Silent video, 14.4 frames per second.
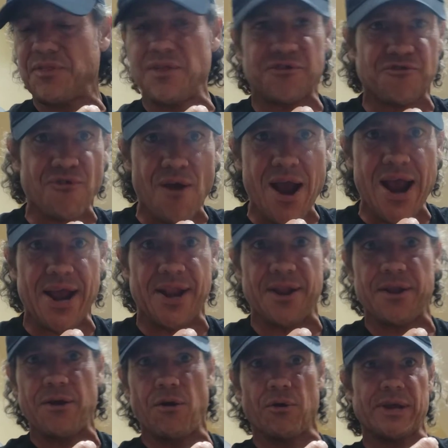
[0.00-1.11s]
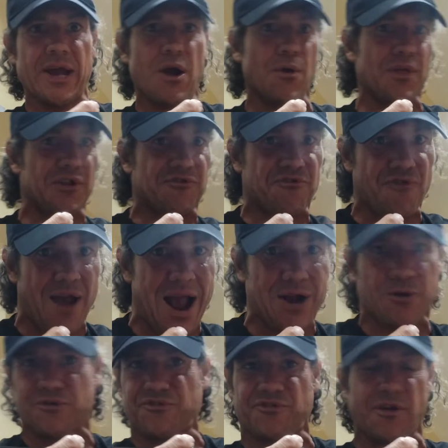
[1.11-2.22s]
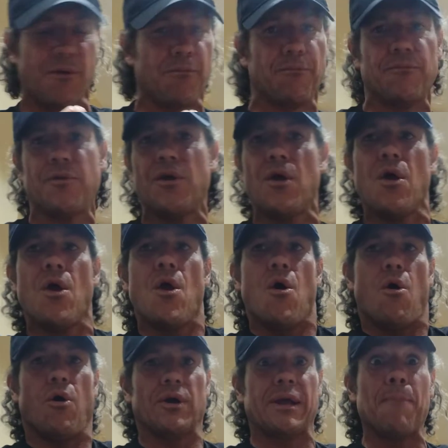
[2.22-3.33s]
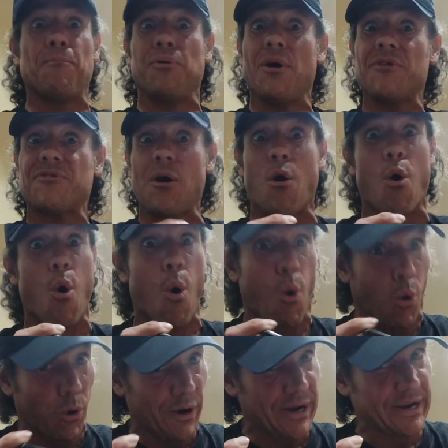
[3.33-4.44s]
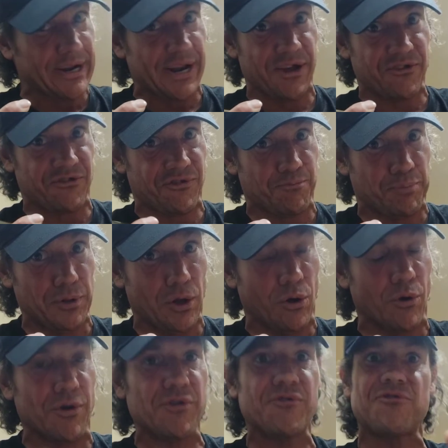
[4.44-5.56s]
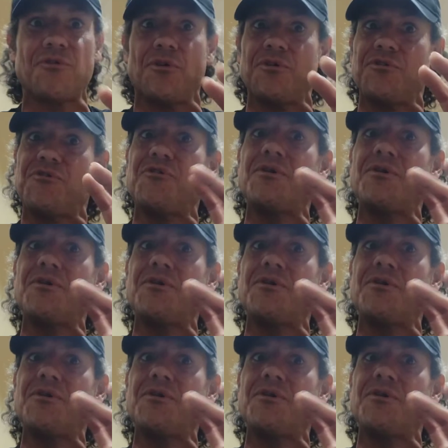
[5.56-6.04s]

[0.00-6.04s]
the train, okay, or the track or something. Okay, plus or it can explode. So you